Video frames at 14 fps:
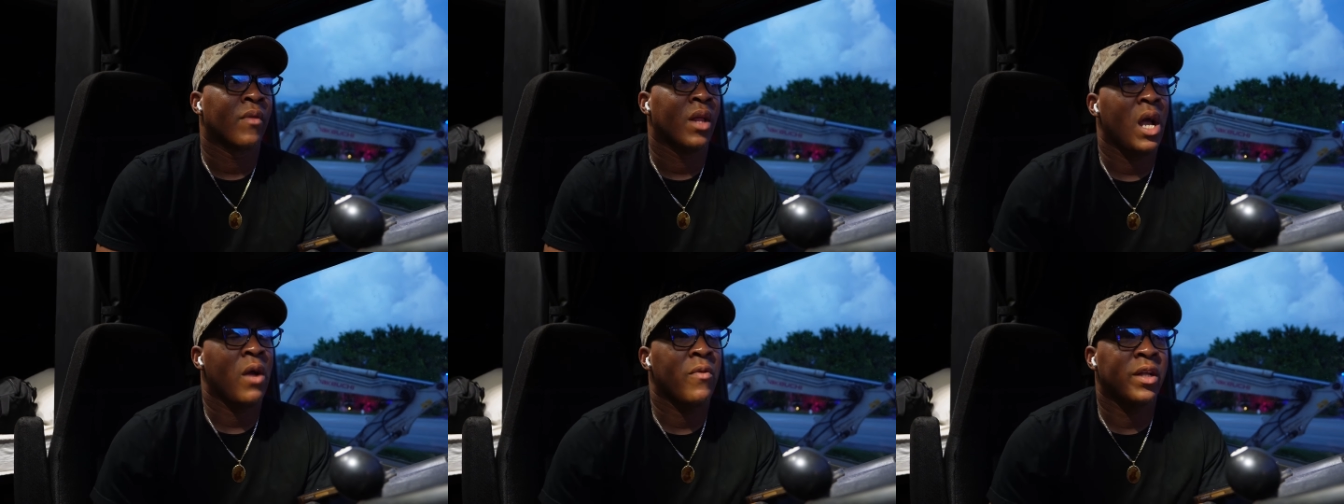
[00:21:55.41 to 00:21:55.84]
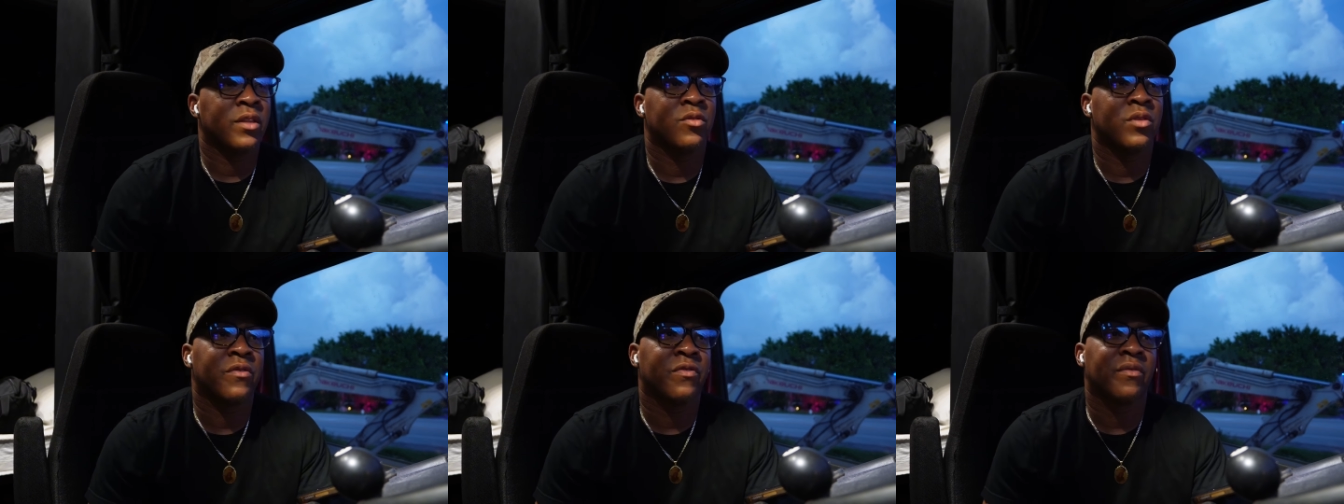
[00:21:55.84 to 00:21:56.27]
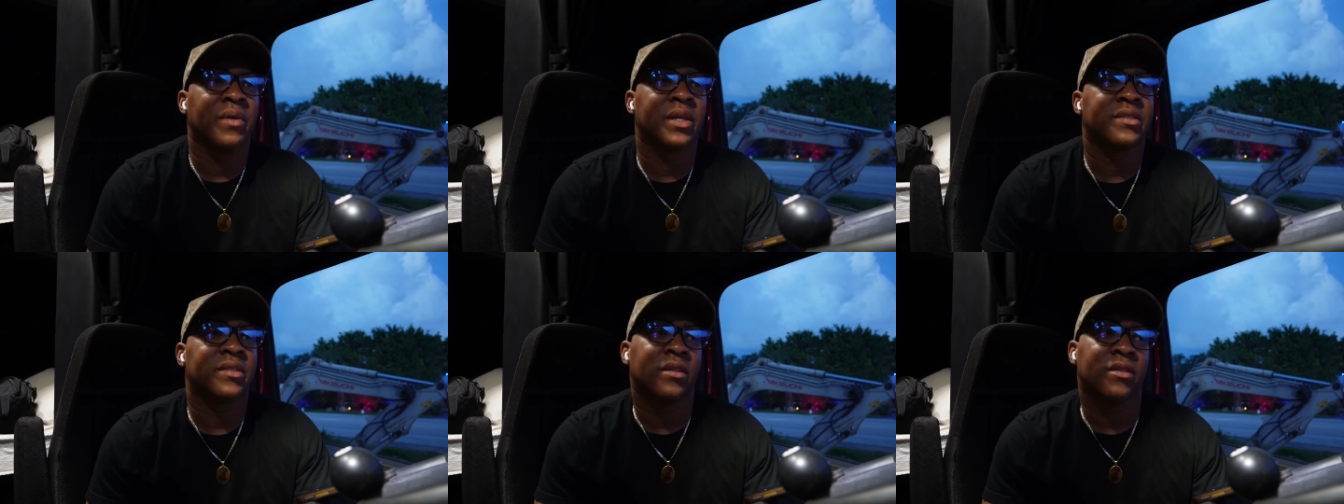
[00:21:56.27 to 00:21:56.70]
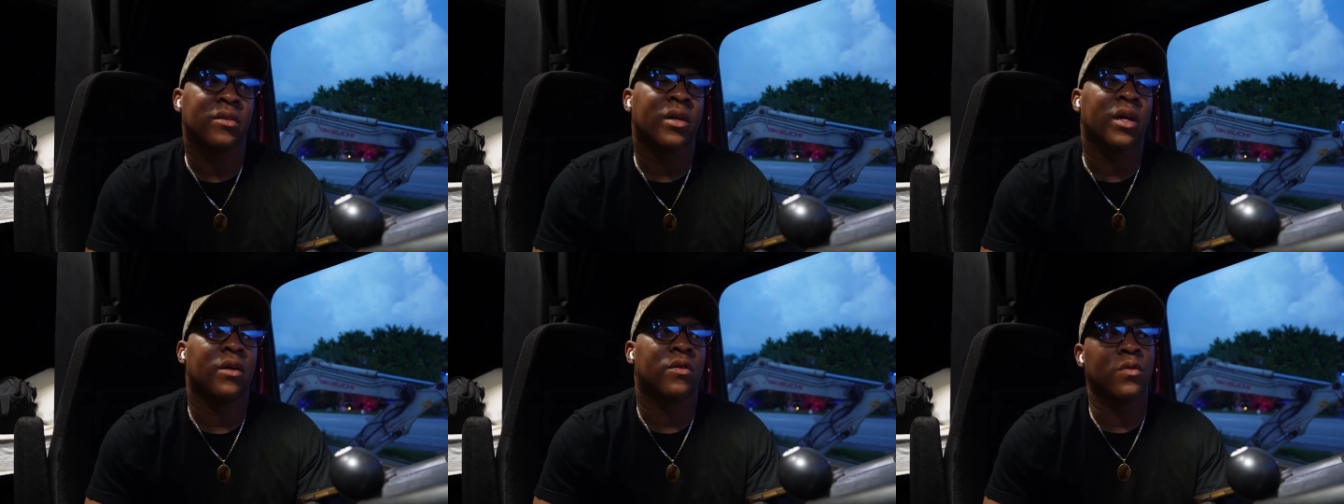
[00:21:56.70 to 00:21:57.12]
I read through the information. I was like,
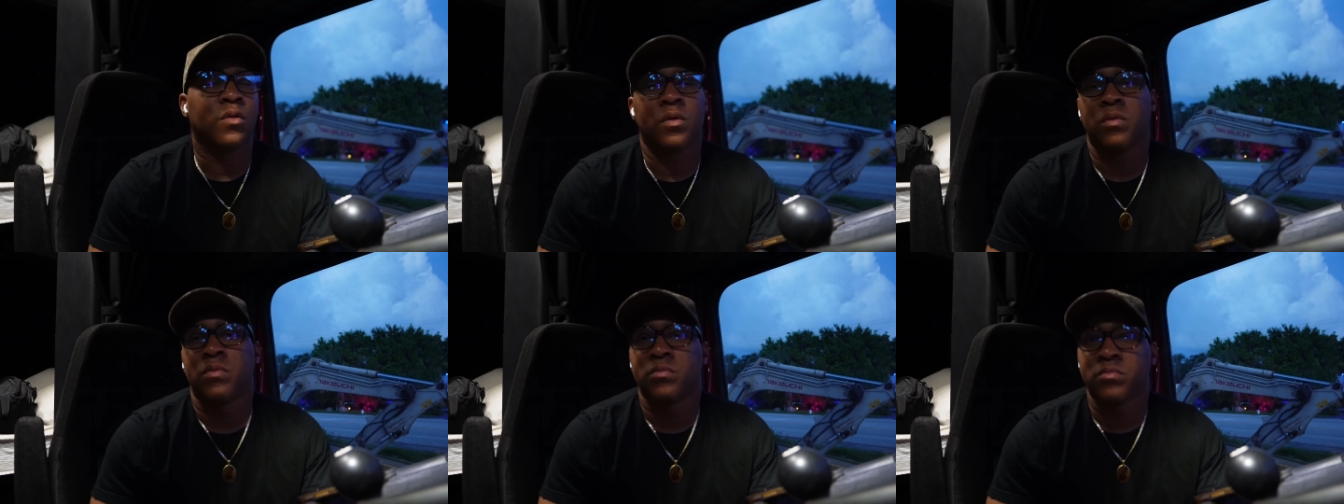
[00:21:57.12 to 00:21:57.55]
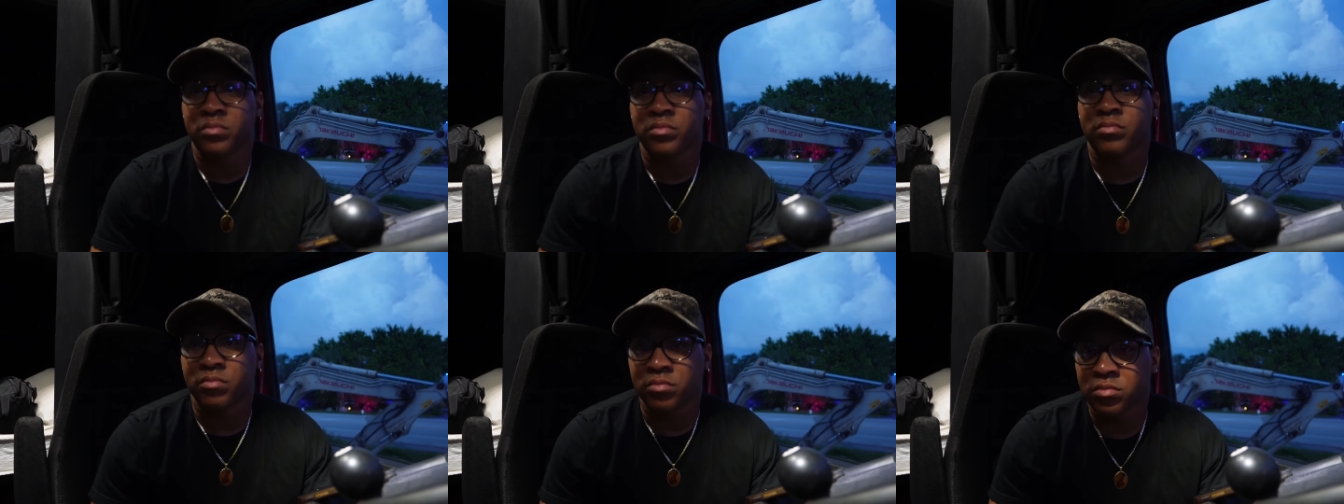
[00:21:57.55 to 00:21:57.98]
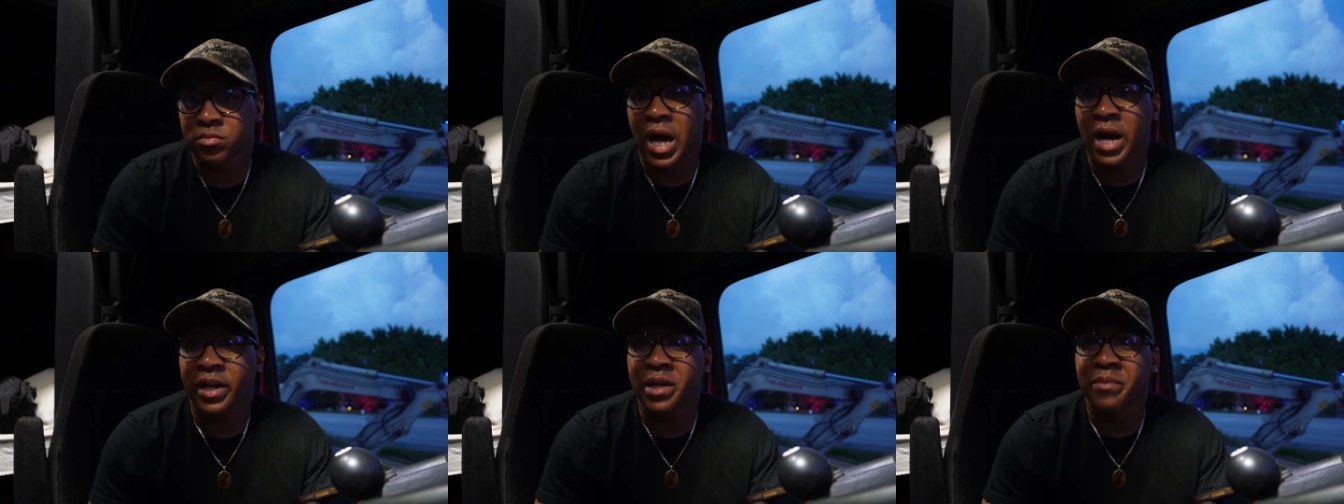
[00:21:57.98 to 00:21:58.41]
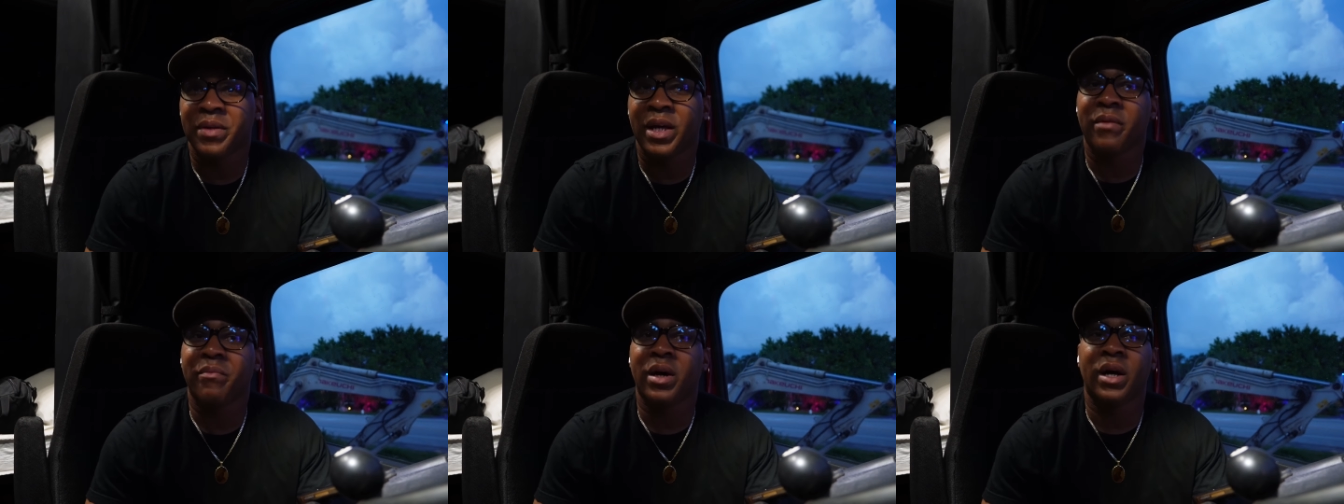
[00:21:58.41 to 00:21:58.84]
okay, cool, I'll keep
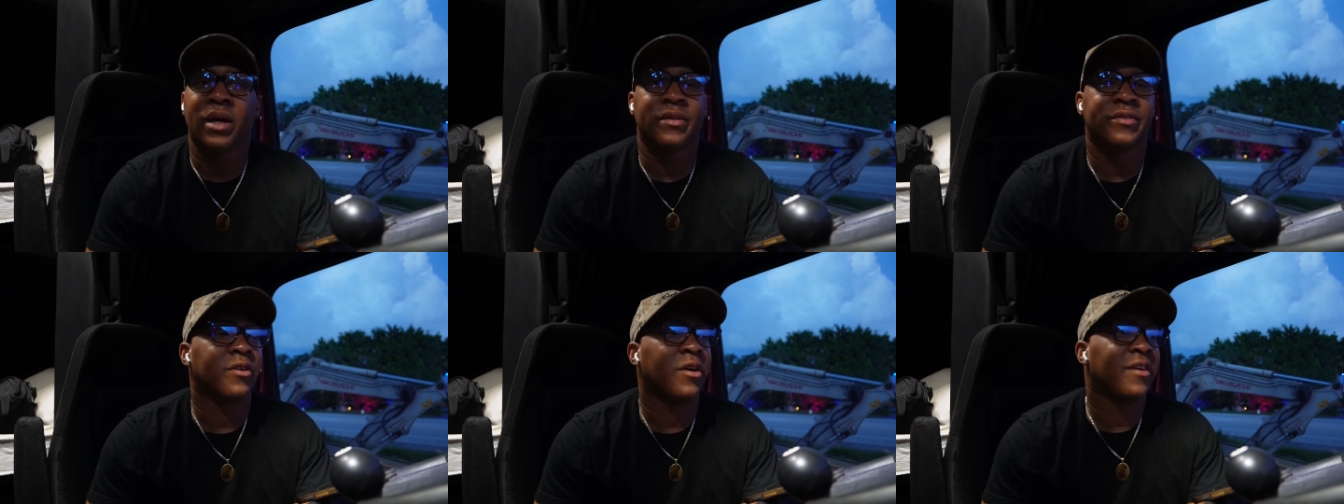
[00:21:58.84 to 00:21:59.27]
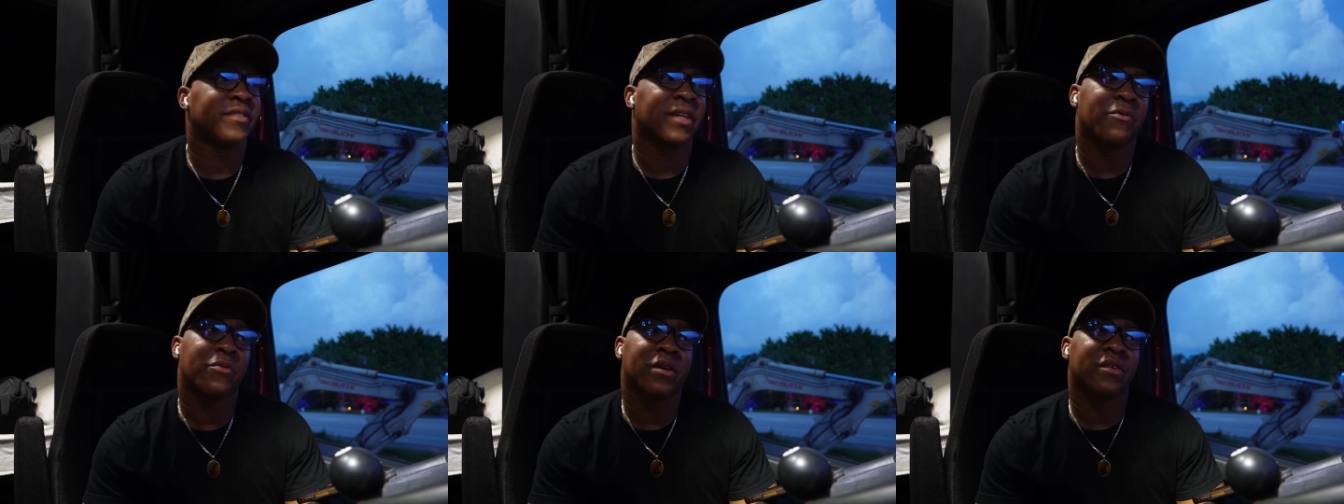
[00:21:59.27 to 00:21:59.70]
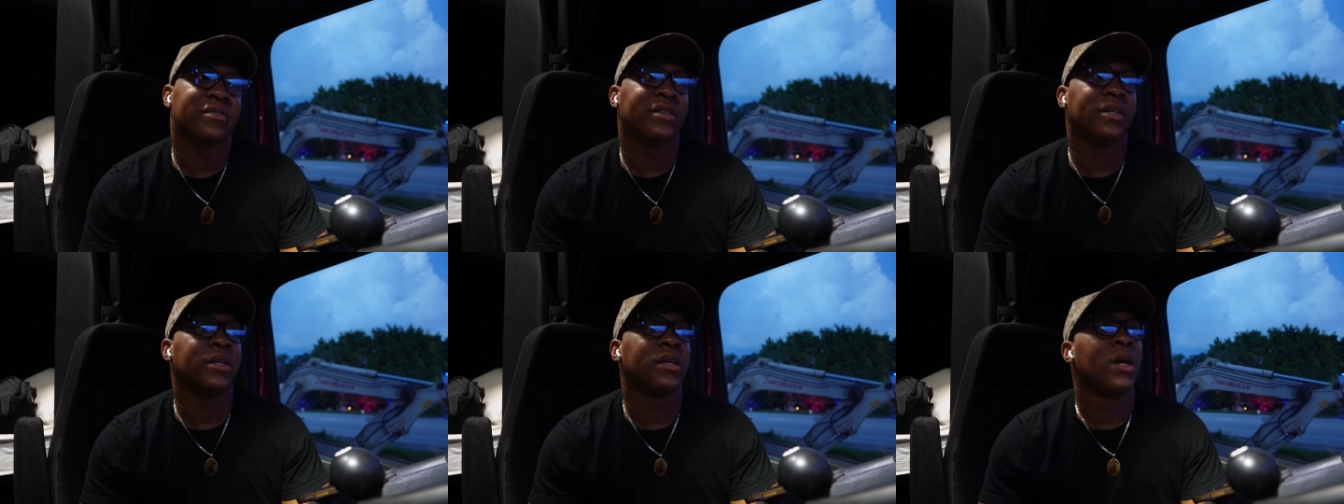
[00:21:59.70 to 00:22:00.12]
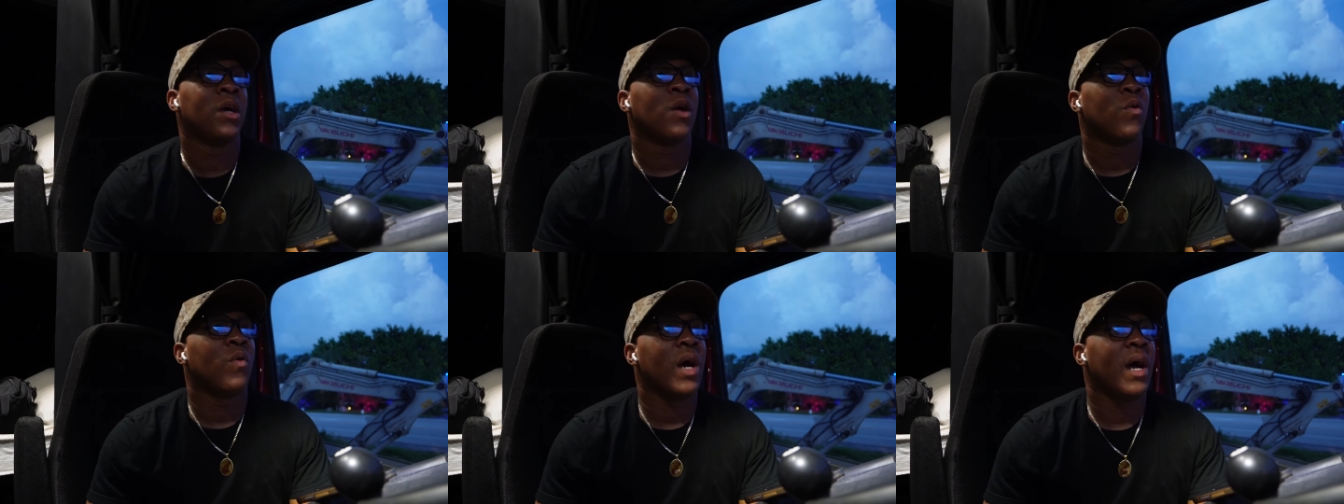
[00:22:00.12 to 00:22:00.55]
that in mind. So I was like, we're gonna see
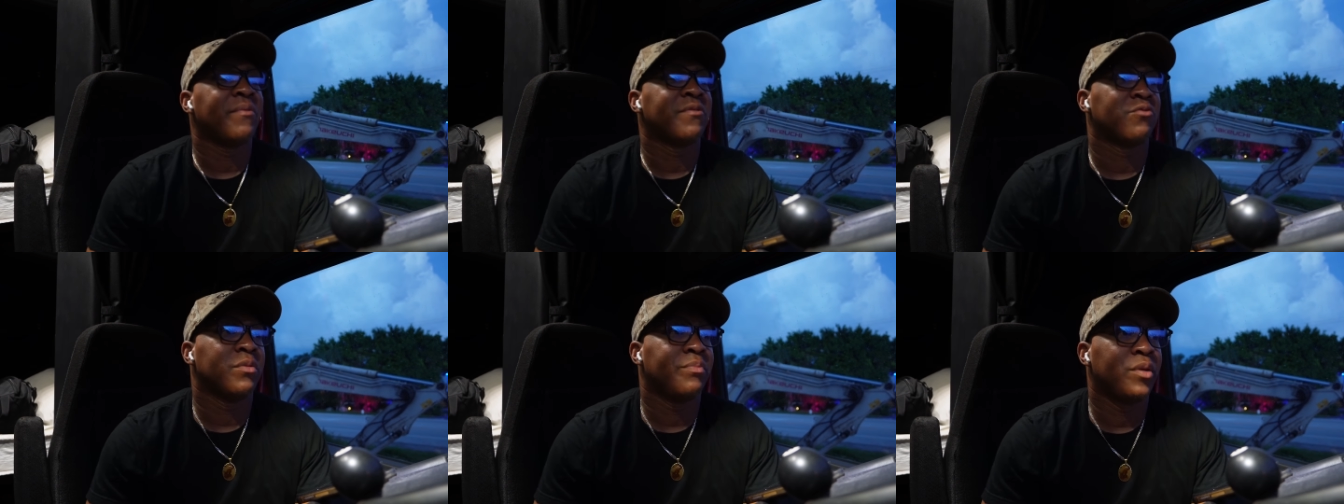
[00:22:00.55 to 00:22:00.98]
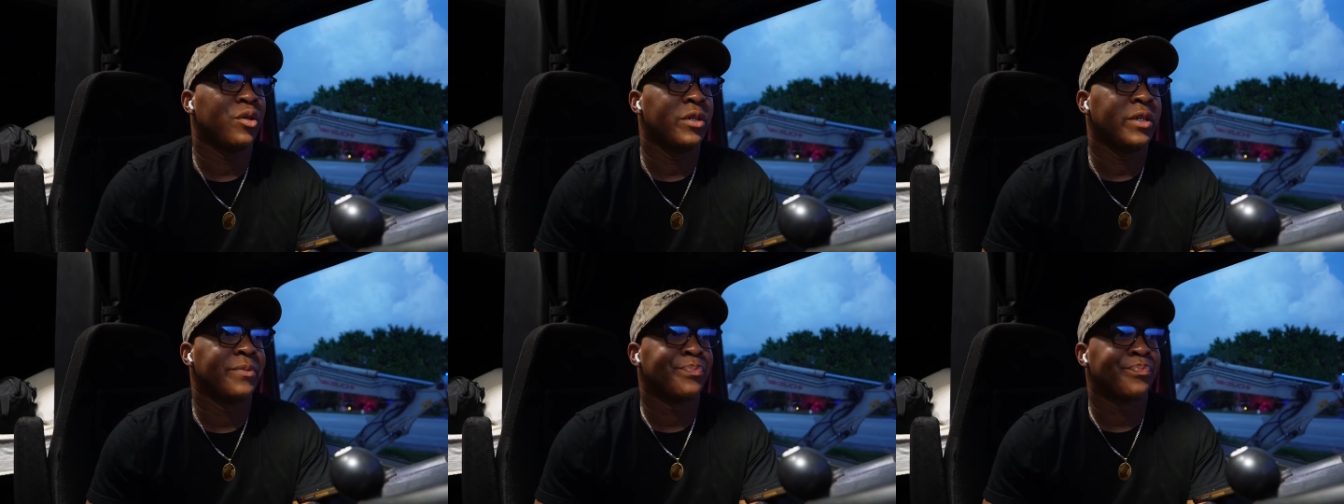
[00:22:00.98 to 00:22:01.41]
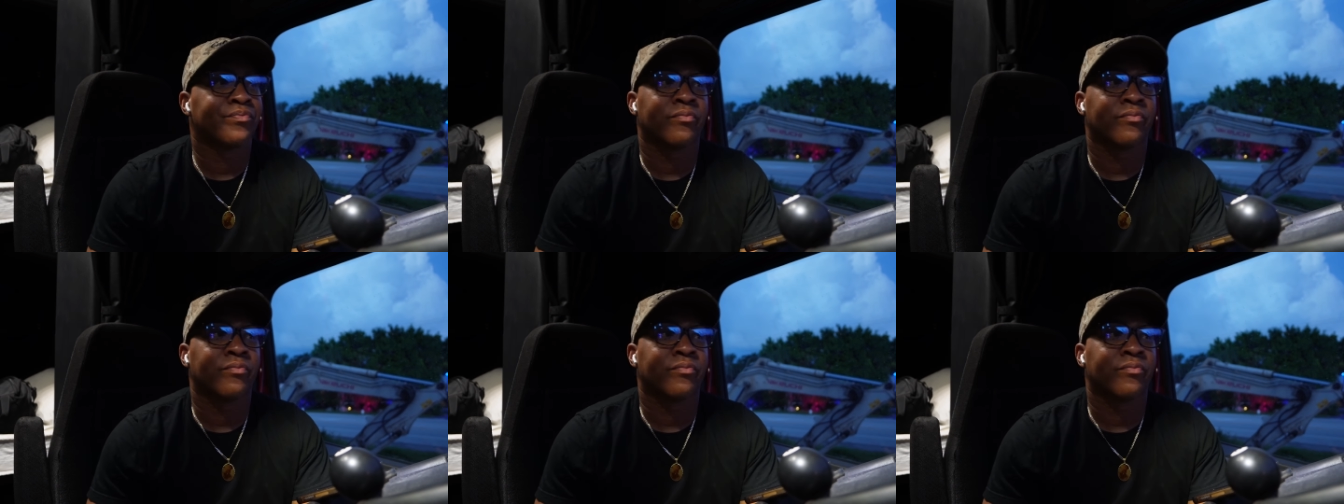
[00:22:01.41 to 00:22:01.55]
what happens with Boyd.